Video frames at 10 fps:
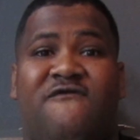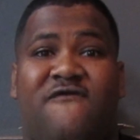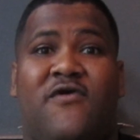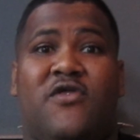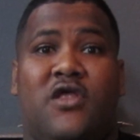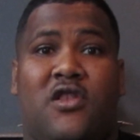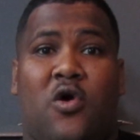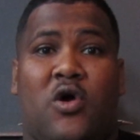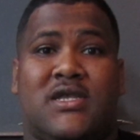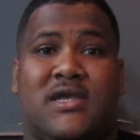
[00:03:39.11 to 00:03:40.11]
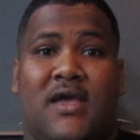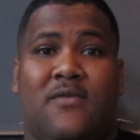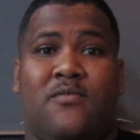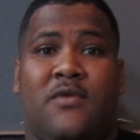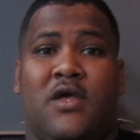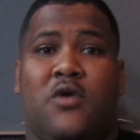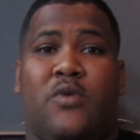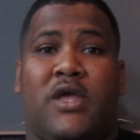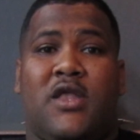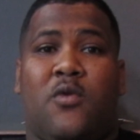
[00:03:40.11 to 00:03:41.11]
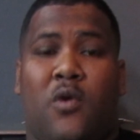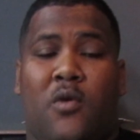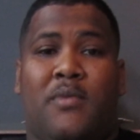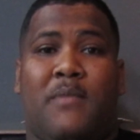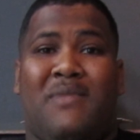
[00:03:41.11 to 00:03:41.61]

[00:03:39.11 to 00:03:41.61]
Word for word: for the last game where they will be